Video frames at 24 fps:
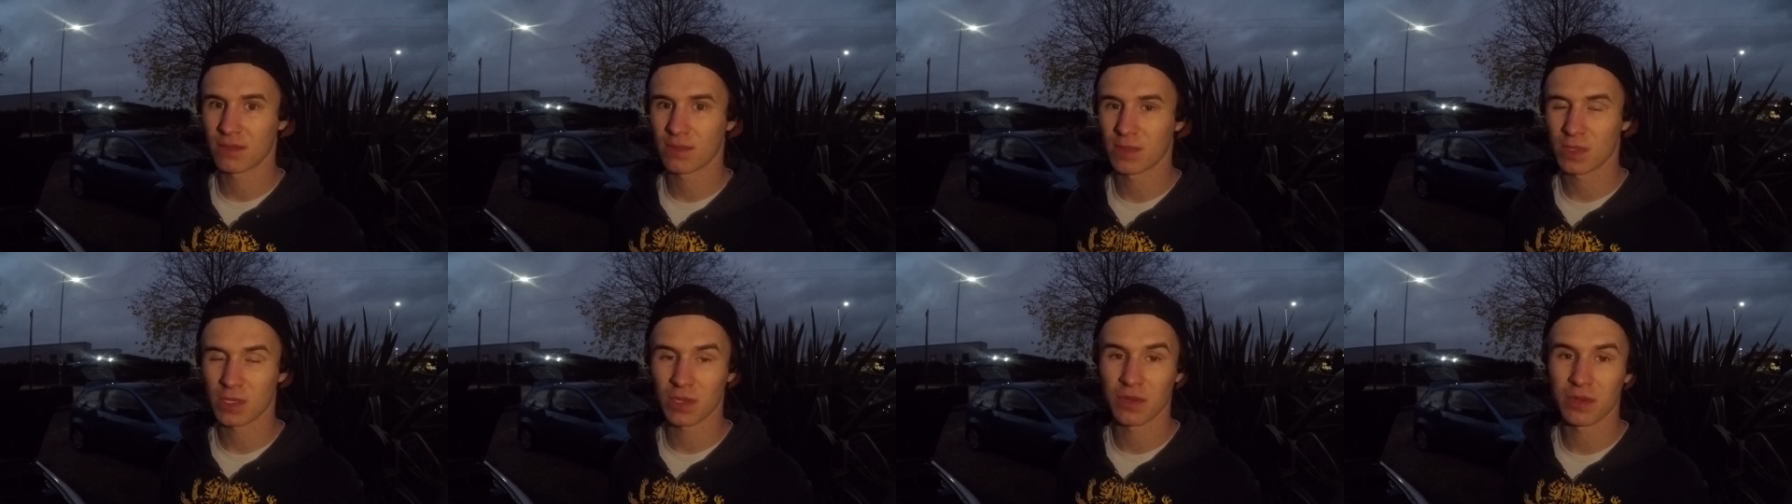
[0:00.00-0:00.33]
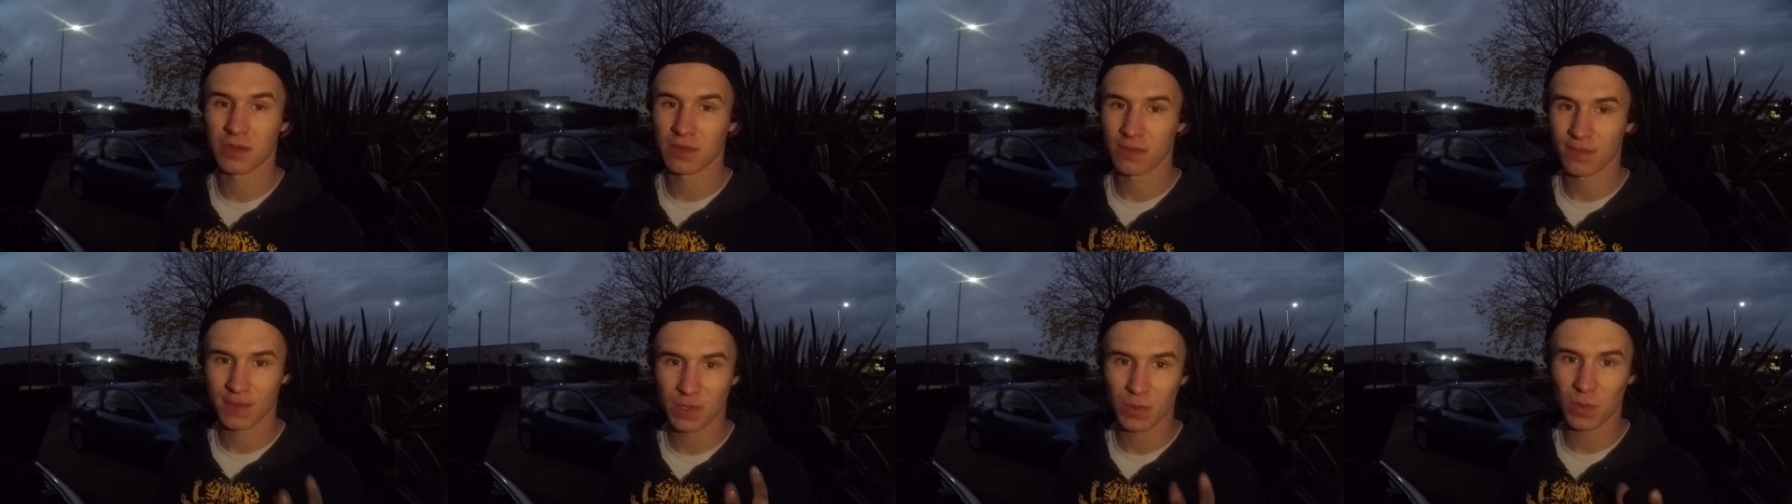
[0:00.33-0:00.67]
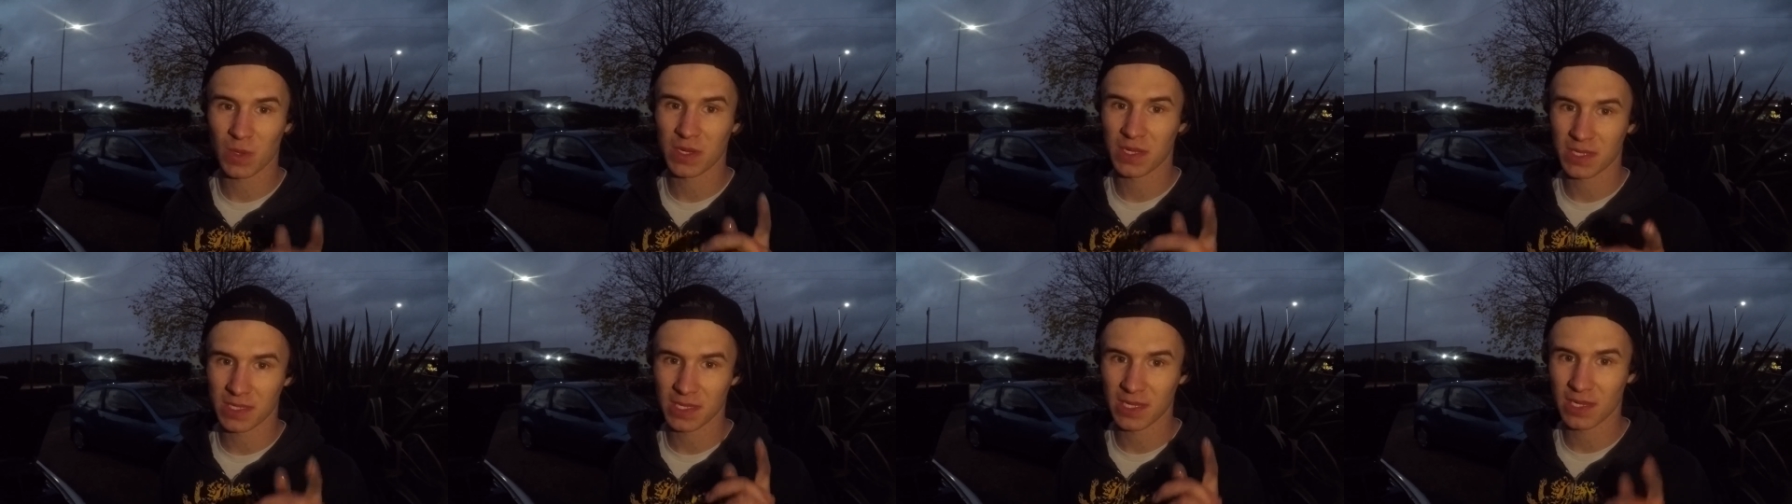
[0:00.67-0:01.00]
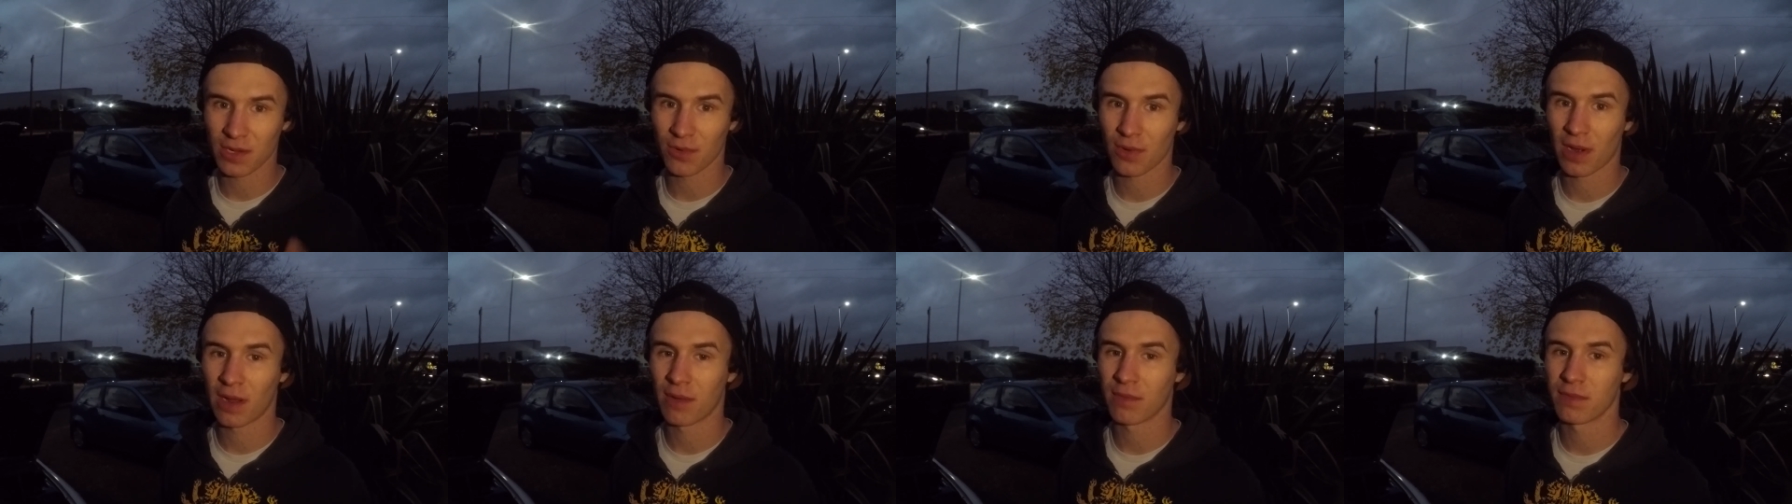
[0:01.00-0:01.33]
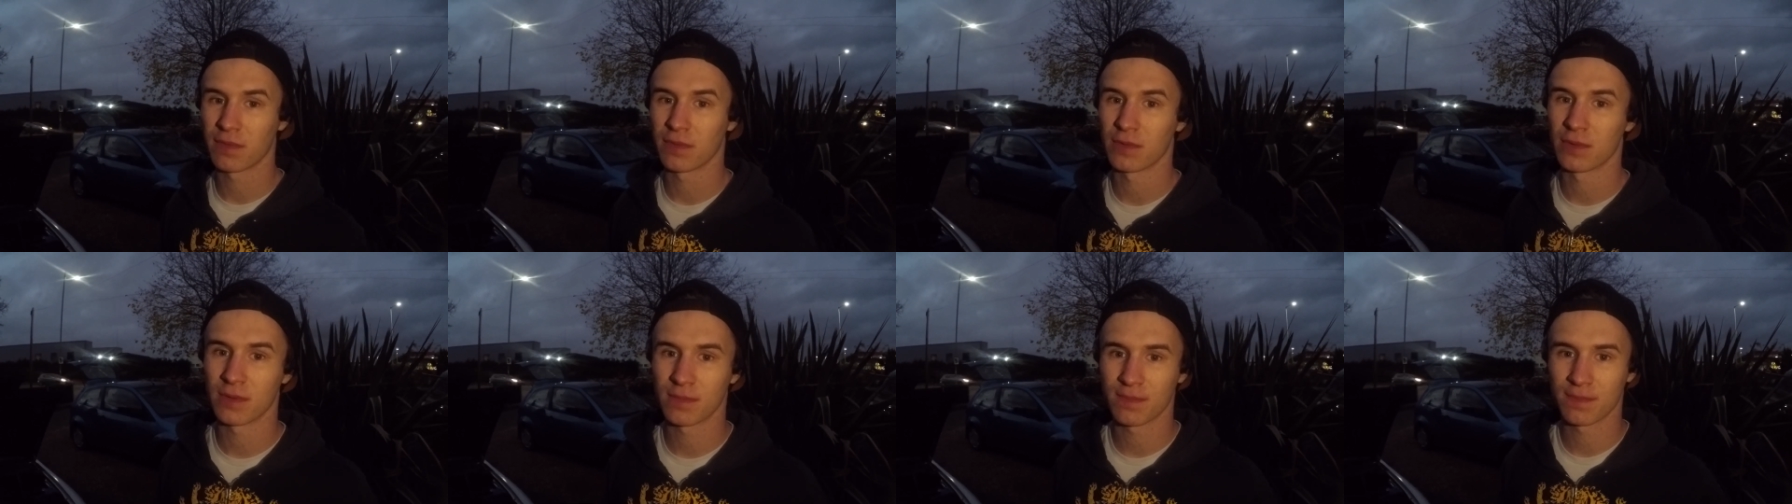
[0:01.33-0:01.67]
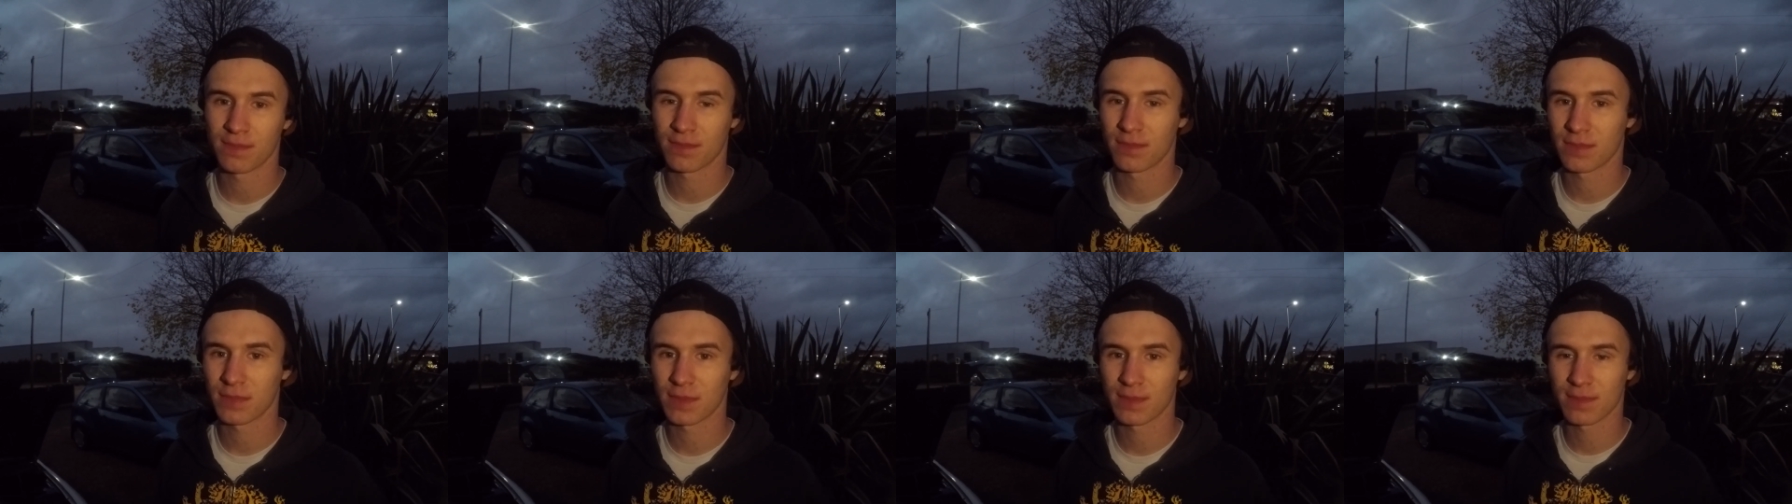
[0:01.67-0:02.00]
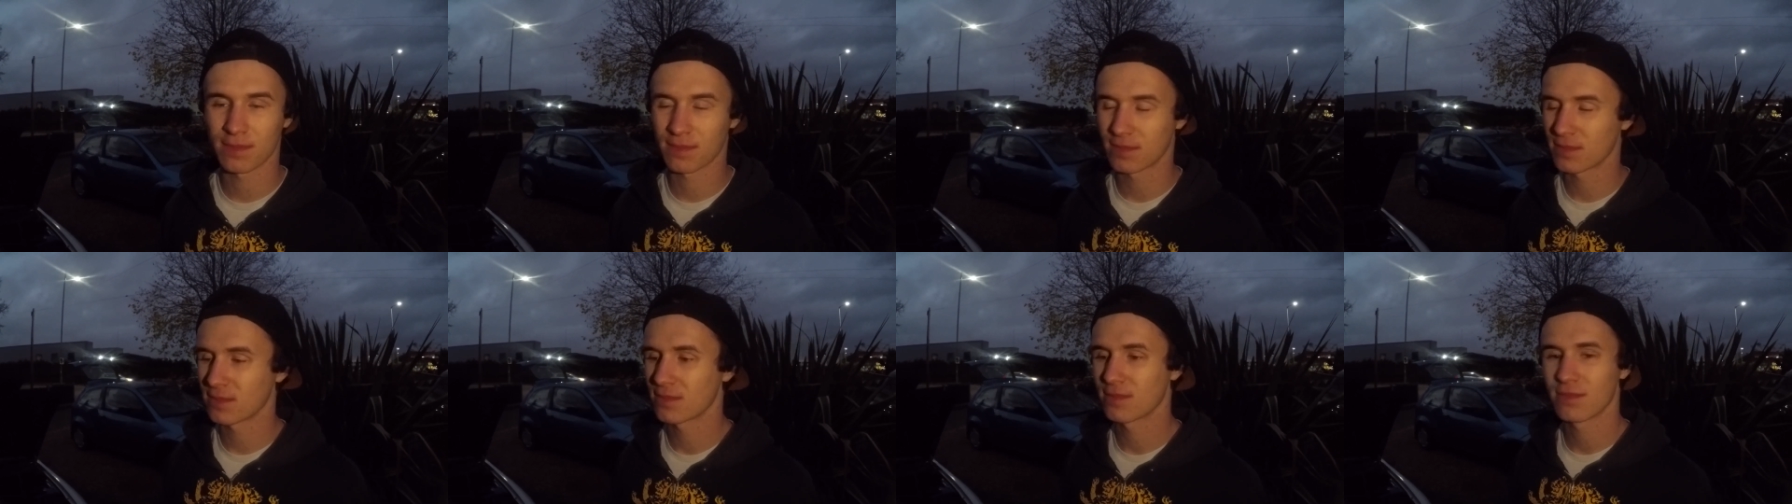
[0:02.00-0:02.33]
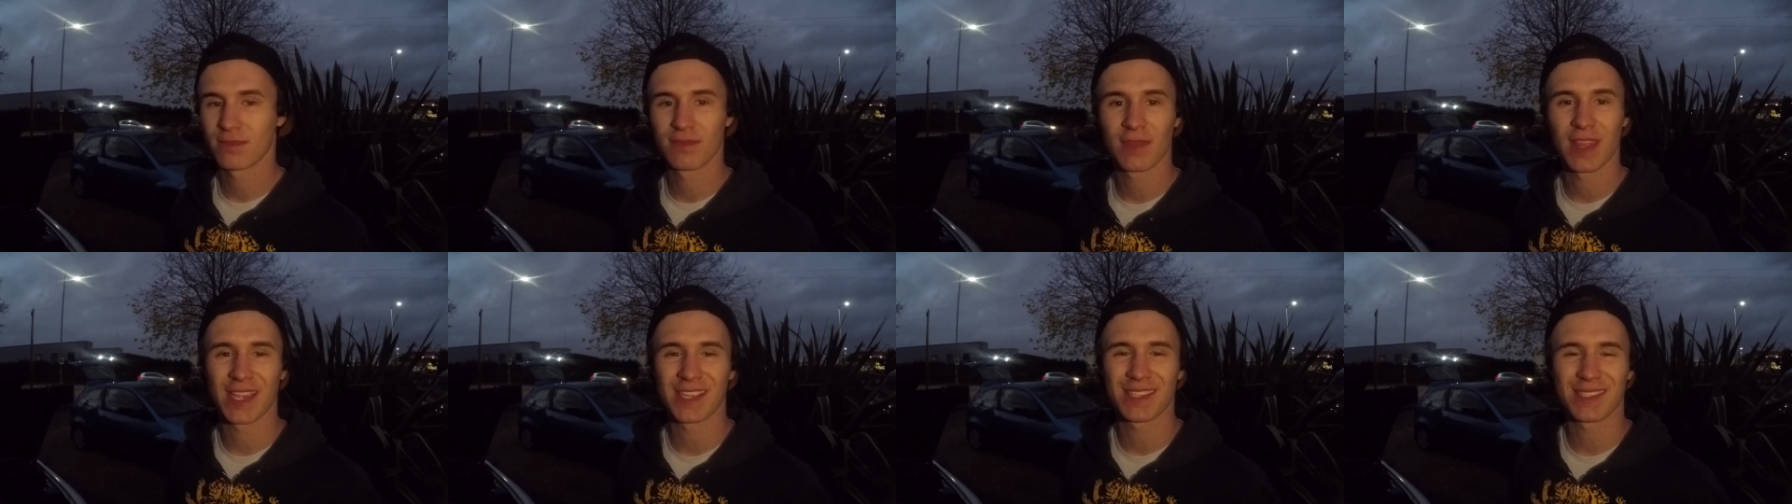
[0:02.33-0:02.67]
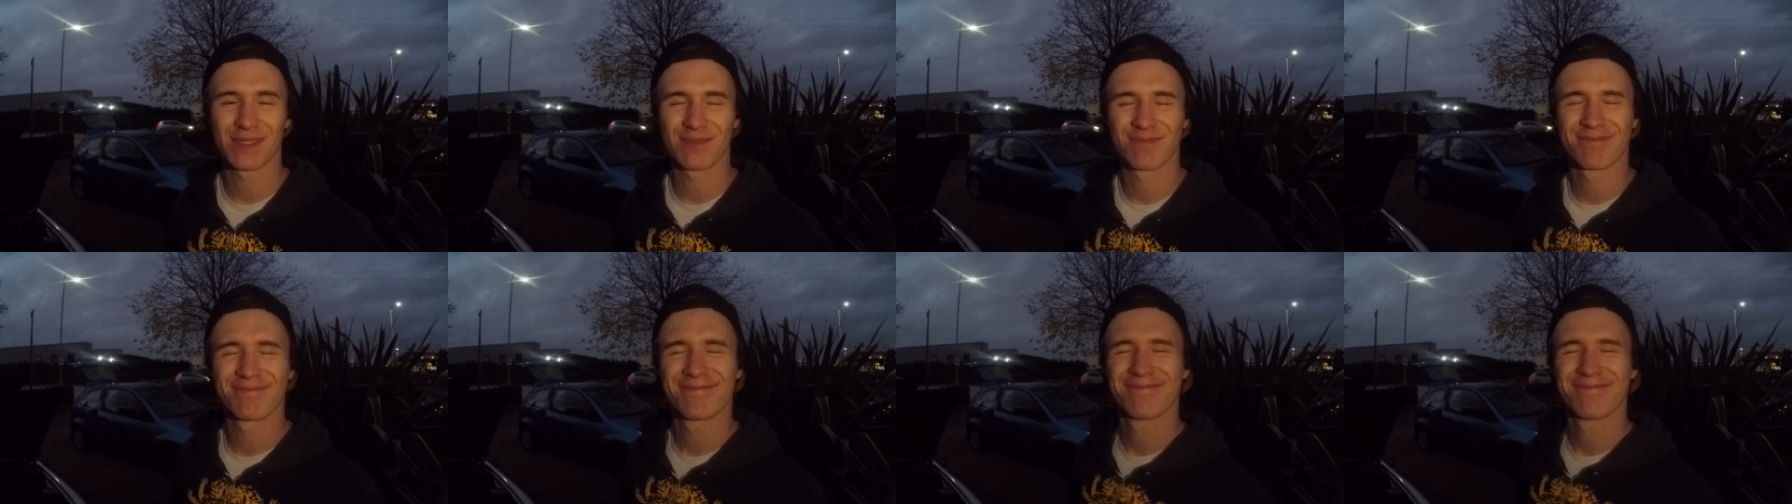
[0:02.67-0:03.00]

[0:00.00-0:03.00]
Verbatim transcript: So it's one to stick around for. Thanks.